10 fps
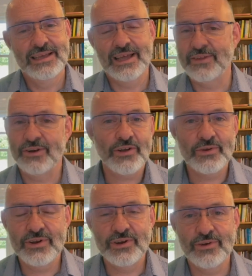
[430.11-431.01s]
And they're not
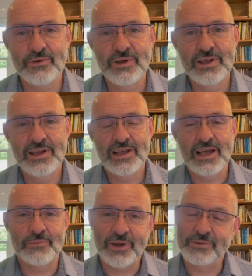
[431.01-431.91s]
going to know
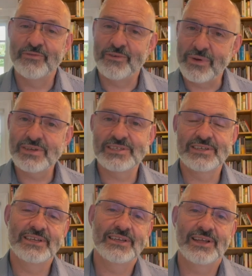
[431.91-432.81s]
about him from us
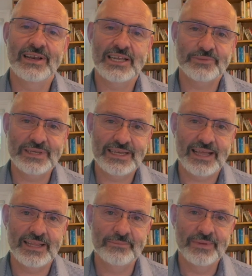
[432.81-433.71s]
unless we
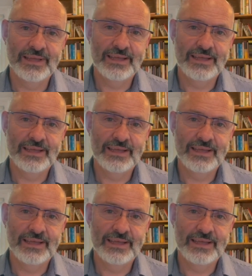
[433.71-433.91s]
tell them.